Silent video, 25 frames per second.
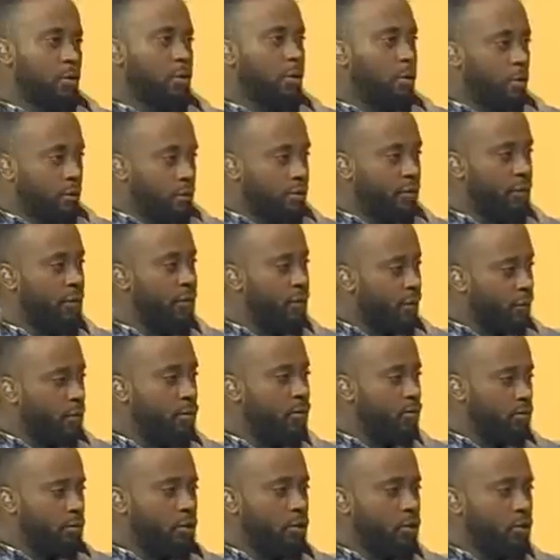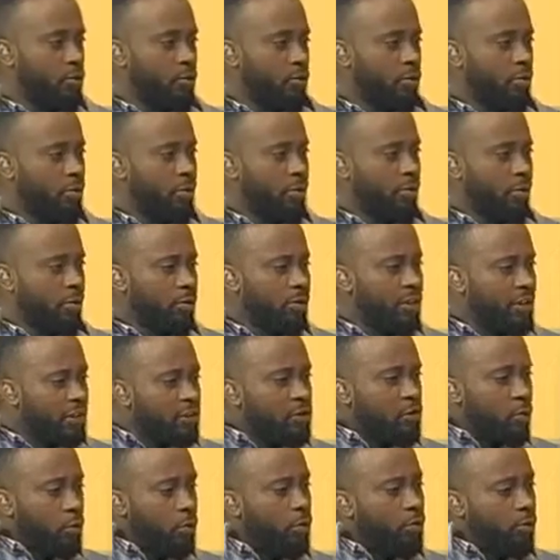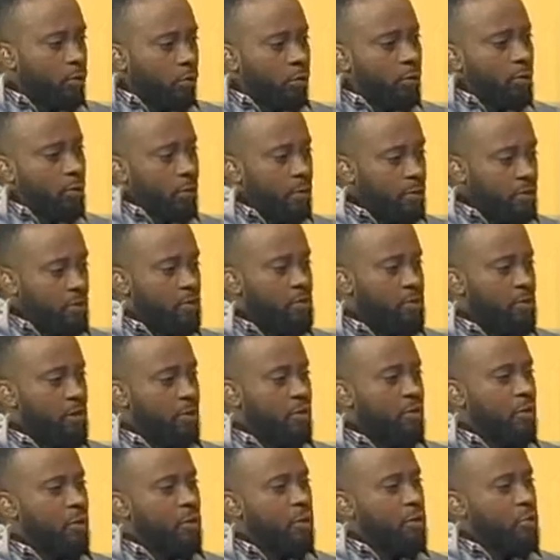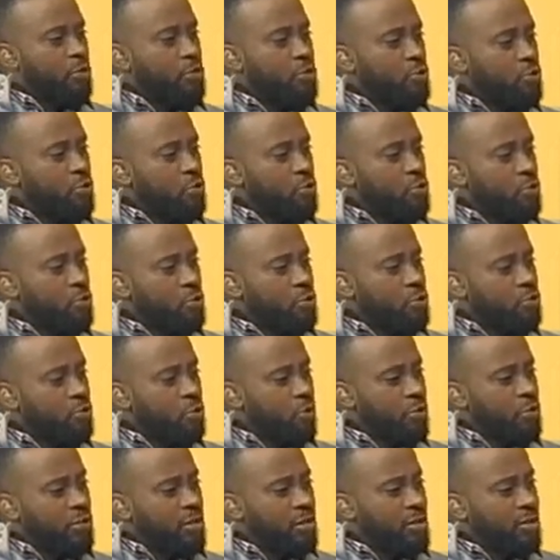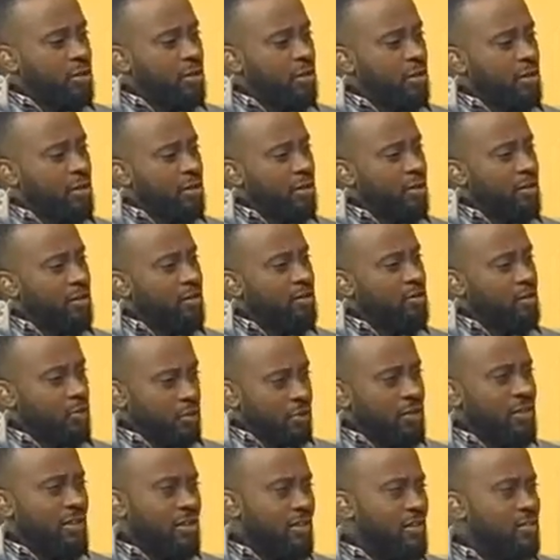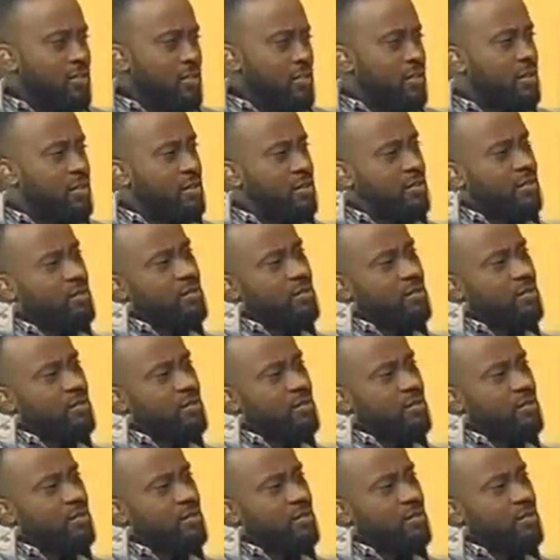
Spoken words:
of, his own or personal self to this disease?